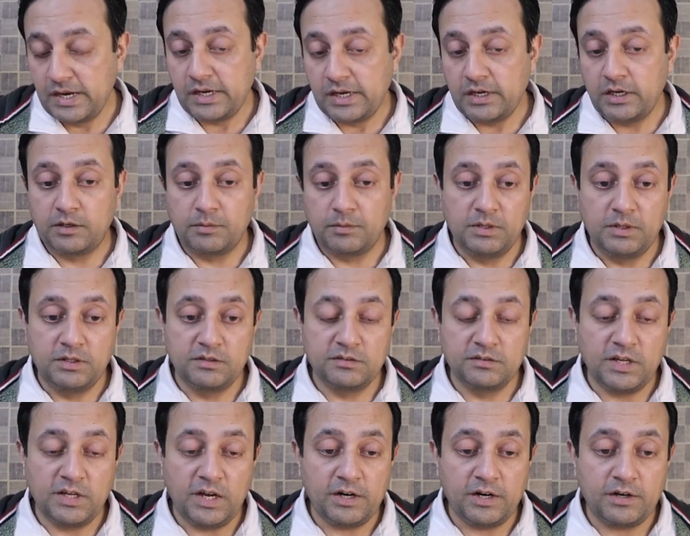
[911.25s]
It means
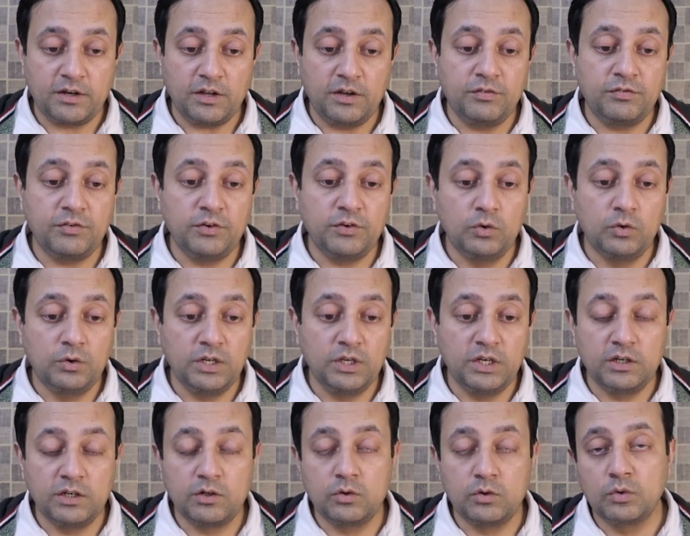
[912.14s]
that if you
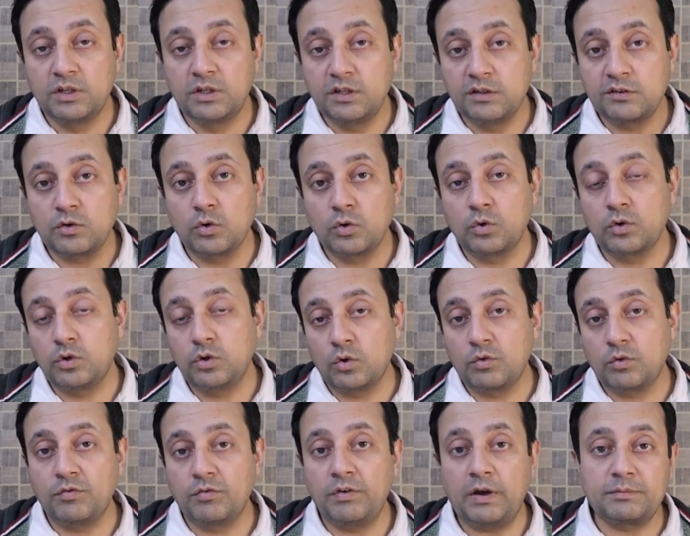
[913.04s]
need to restore
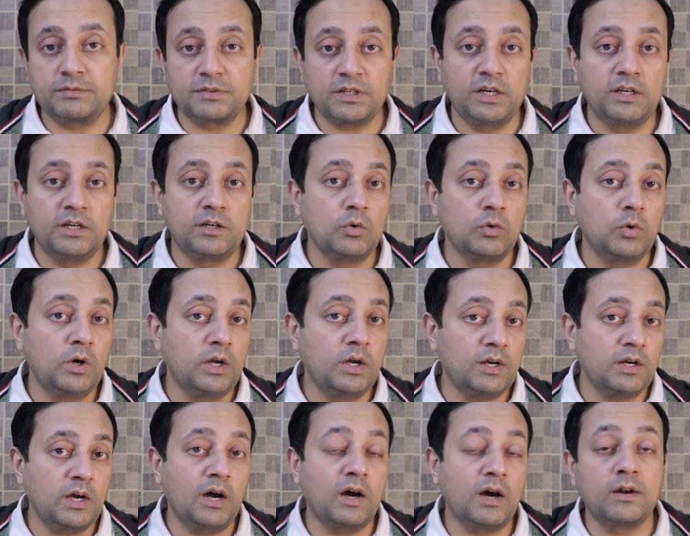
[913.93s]
your website to
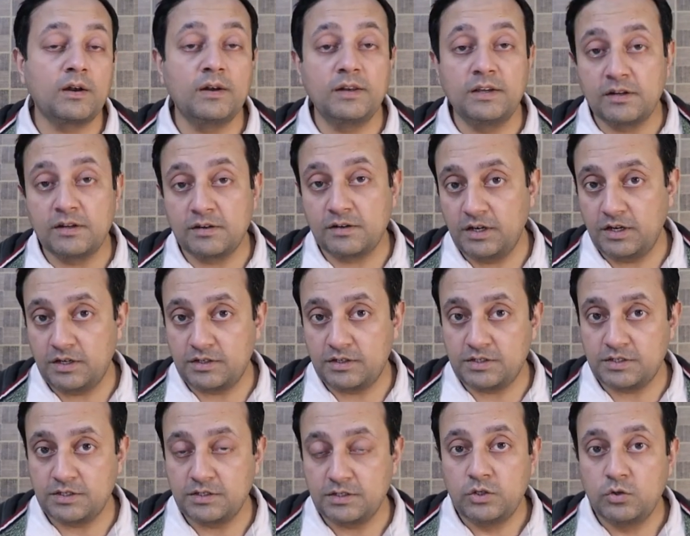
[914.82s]
an earlier
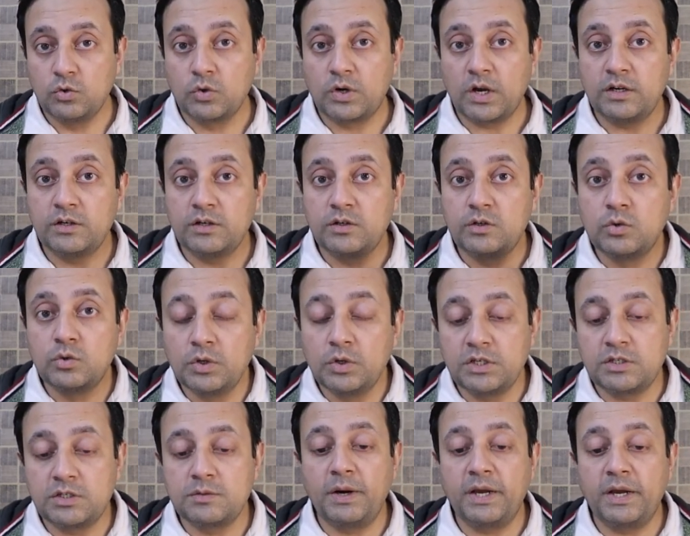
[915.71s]
date, you can do
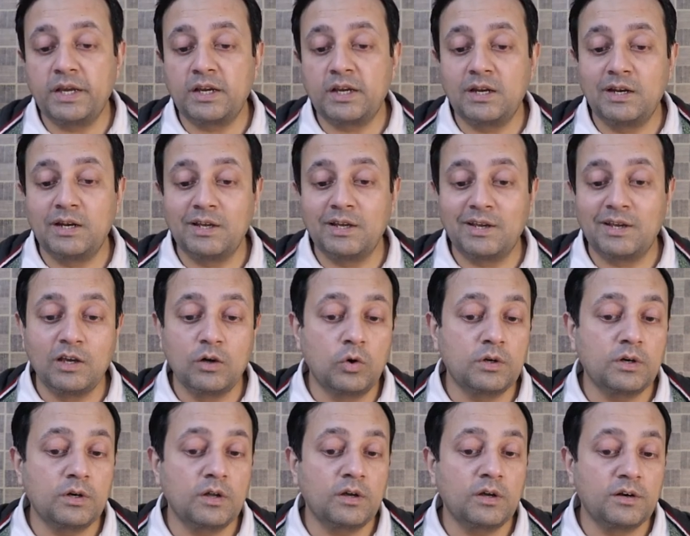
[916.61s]
it by clicking
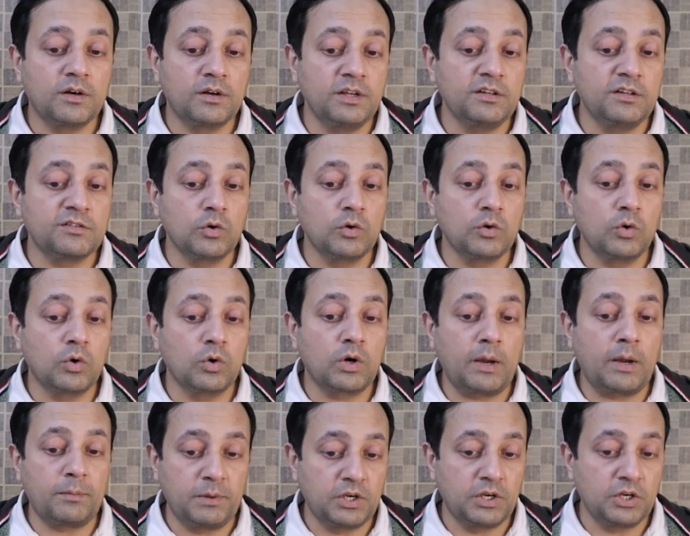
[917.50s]
on Restore
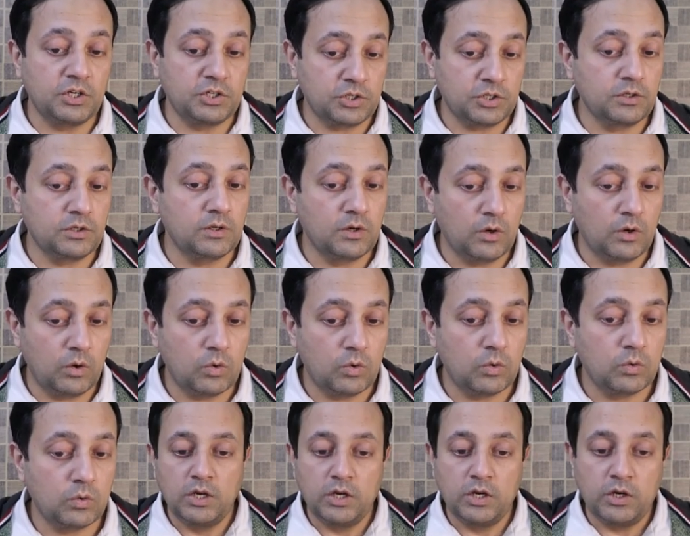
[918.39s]
Application Now.
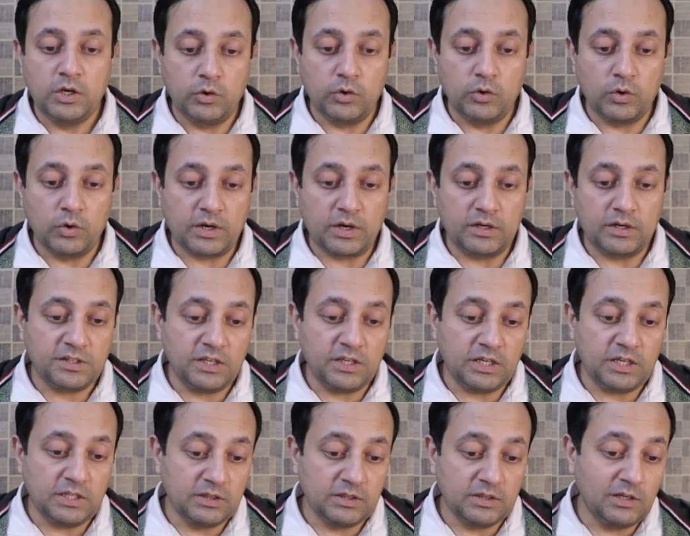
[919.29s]
You can see
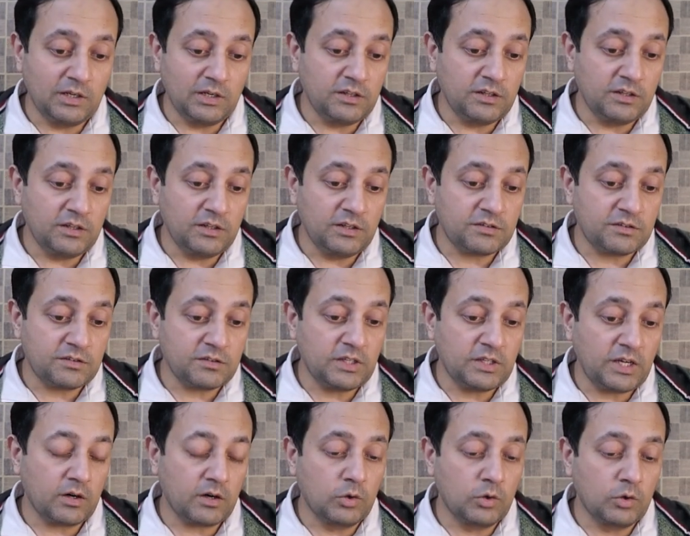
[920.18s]
in the list that
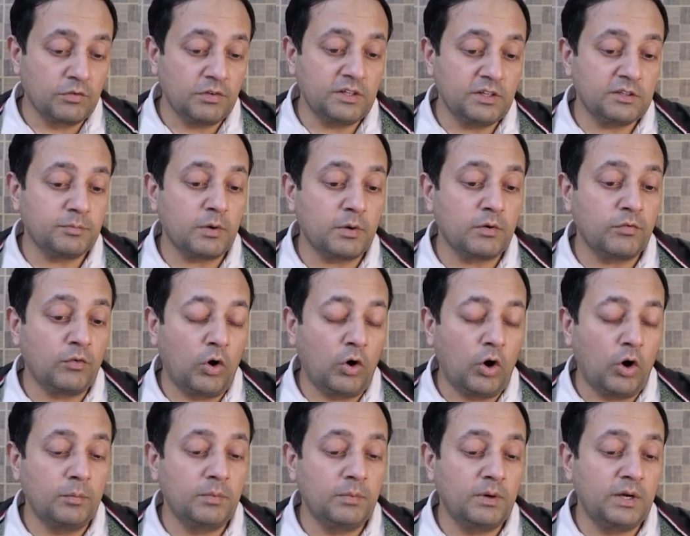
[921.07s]
Cloudways
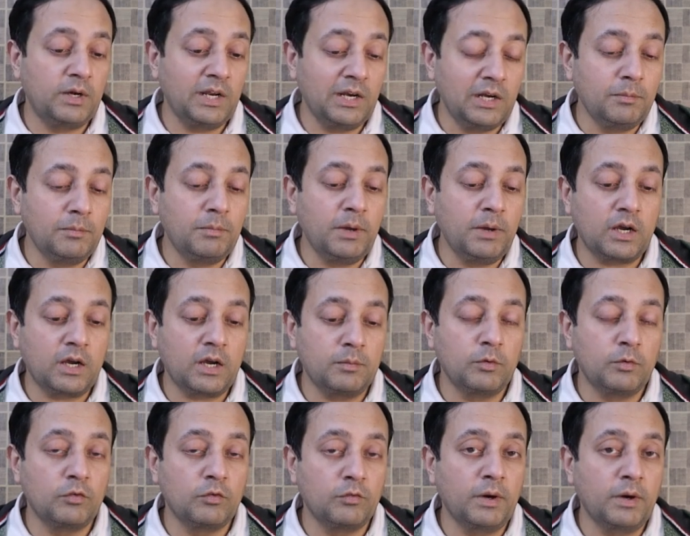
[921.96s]
perform daily
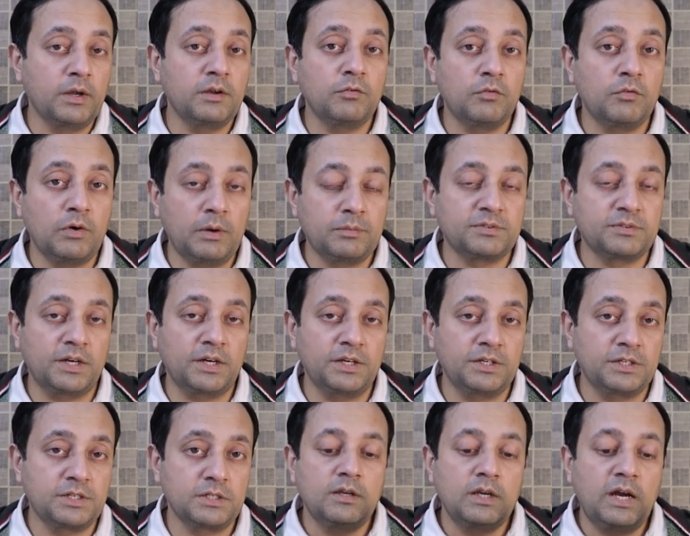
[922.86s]
backup of my
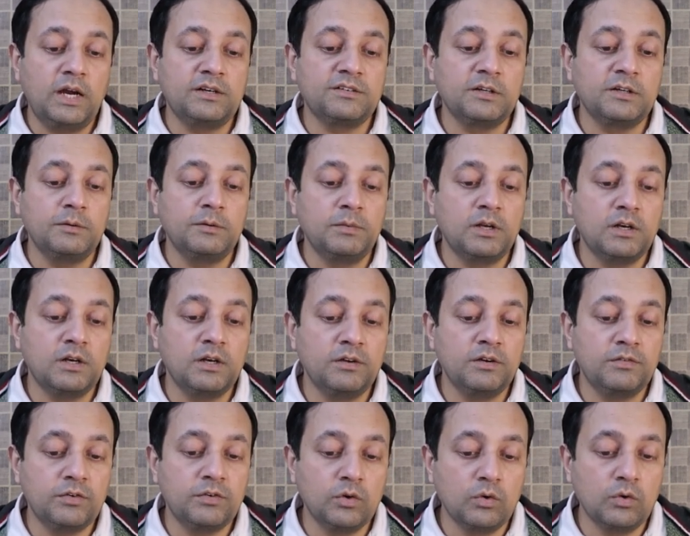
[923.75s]
website. And similarly,
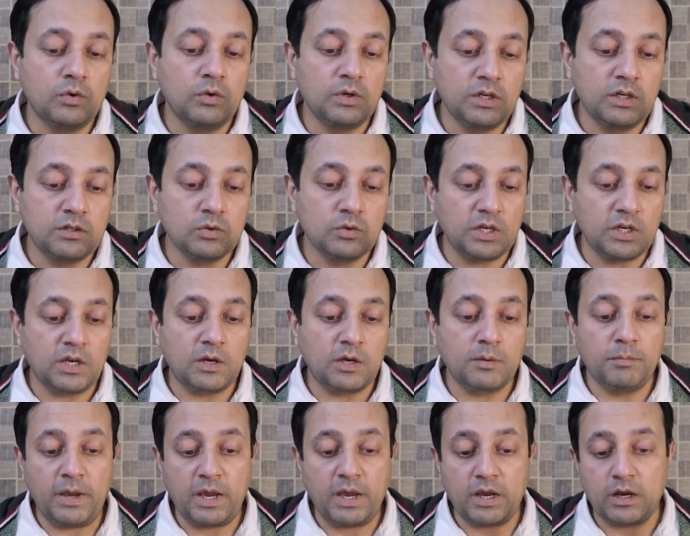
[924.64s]
if you need to
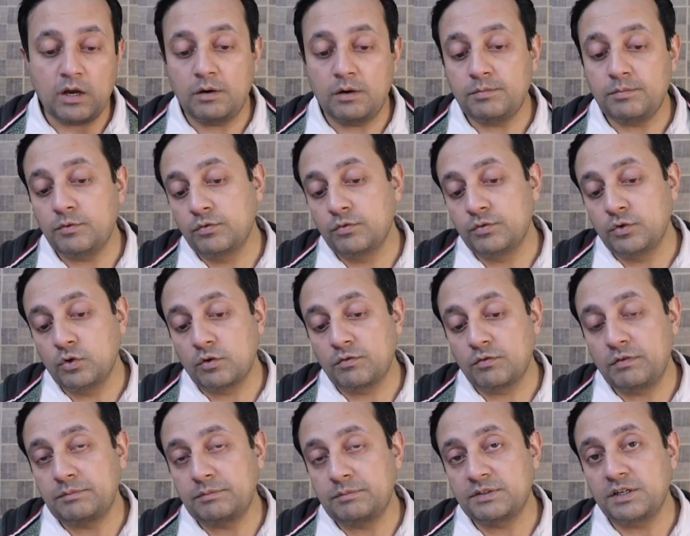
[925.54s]
take backup of your
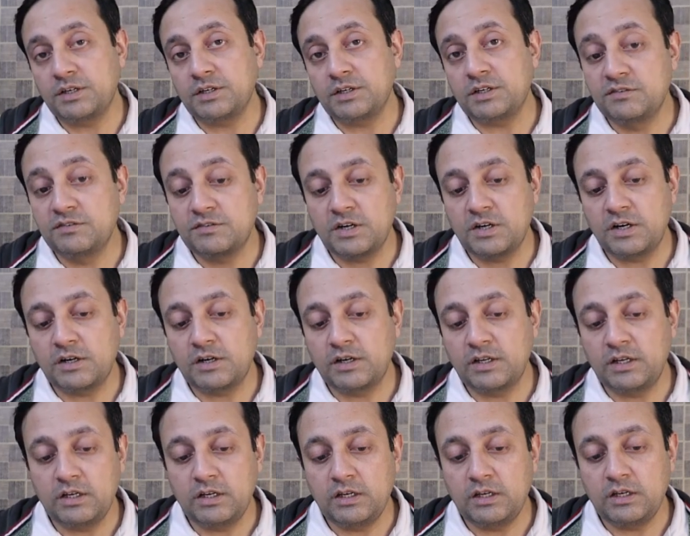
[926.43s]
website
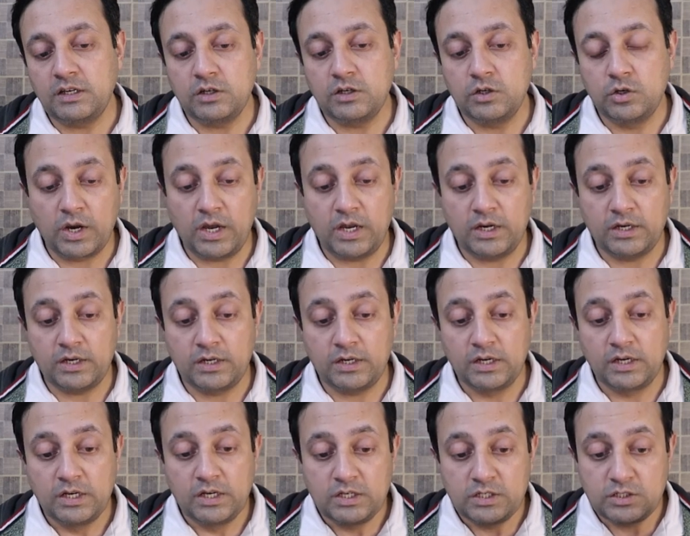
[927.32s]
instantly, you
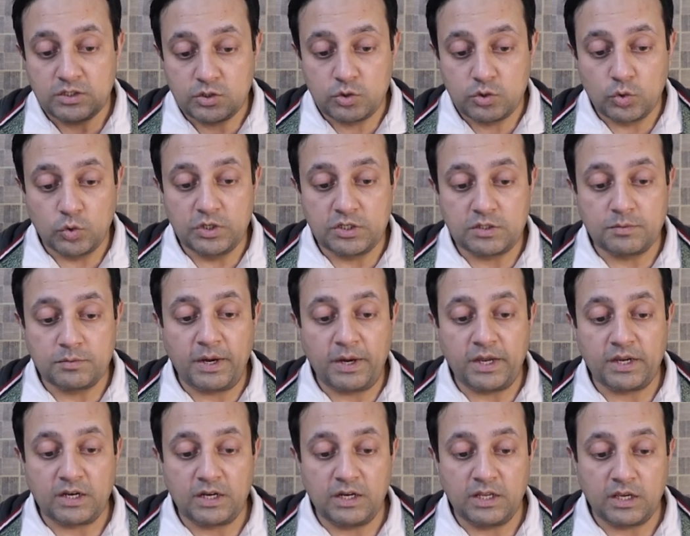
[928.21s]
can do it
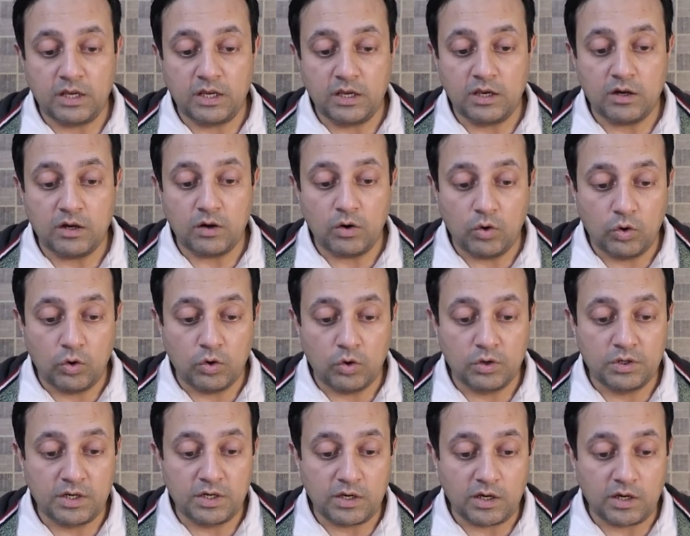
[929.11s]
by clicking
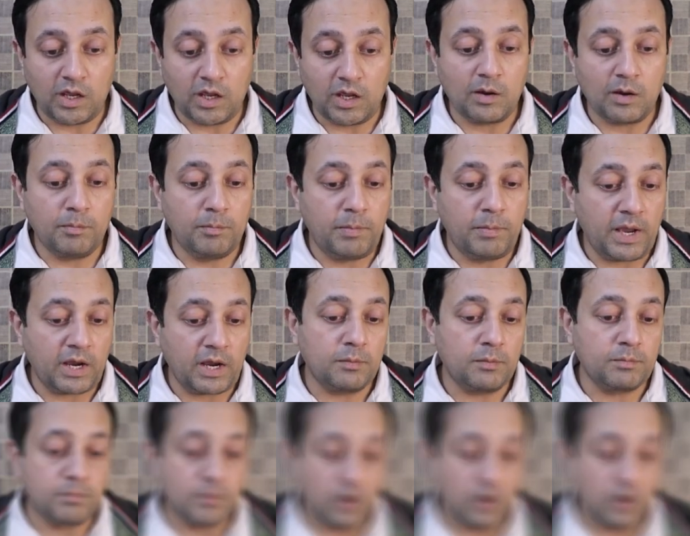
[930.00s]
on Take Backup